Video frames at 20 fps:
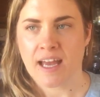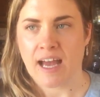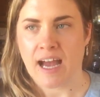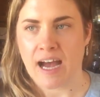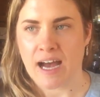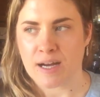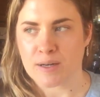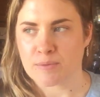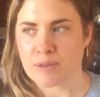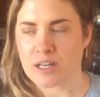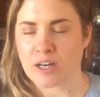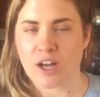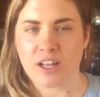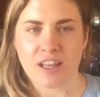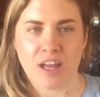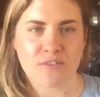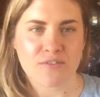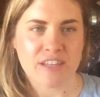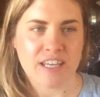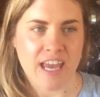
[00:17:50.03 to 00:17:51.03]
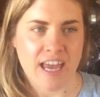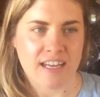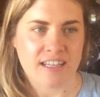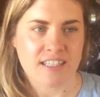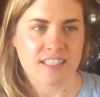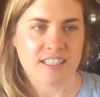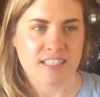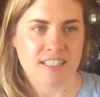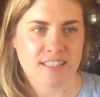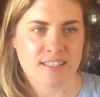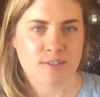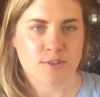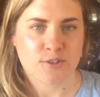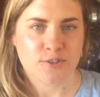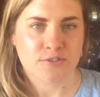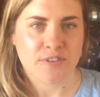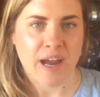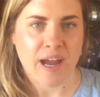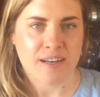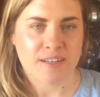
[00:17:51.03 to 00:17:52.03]
And I love the energies that
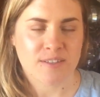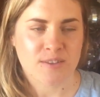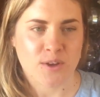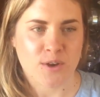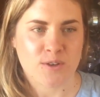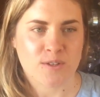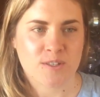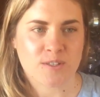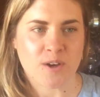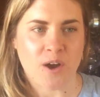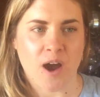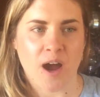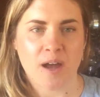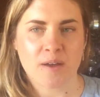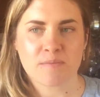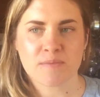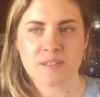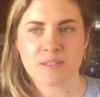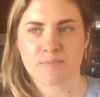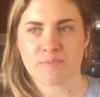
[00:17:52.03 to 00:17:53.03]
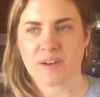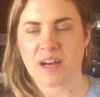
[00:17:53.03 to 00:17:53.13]
are around at those times.